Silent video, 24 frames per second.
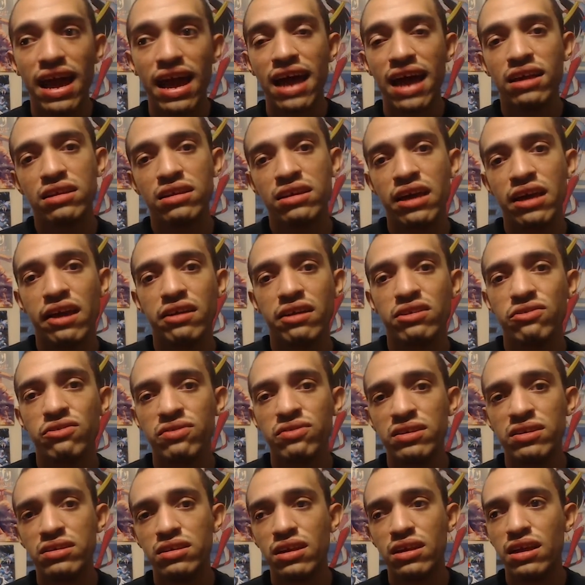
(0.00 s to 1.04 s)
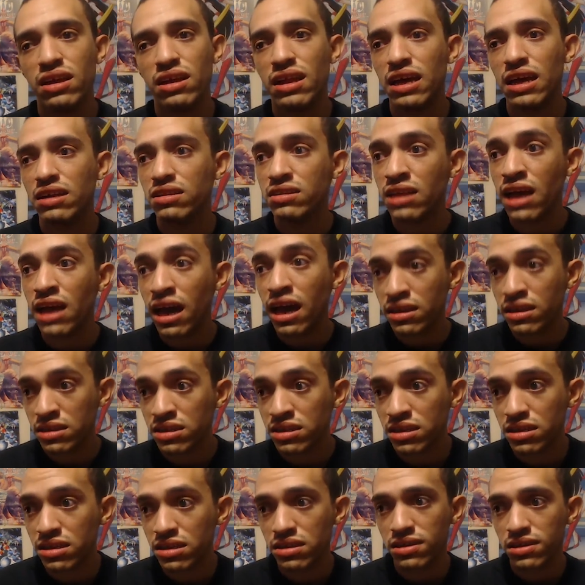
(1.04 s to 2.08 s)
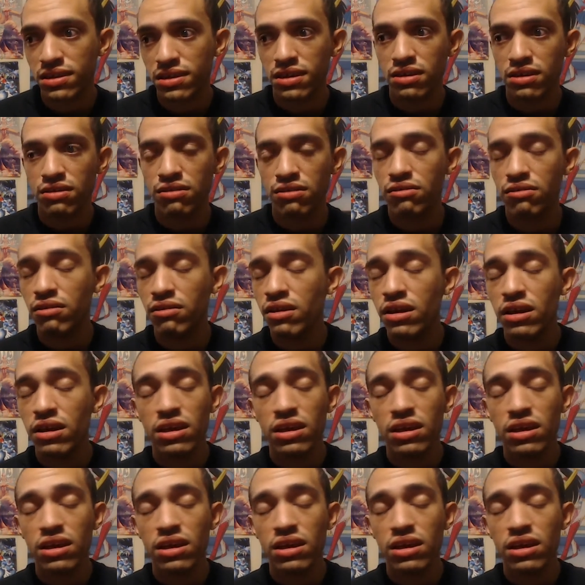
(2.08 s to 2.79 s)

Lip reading: As a characteristic, like Noctis, you know,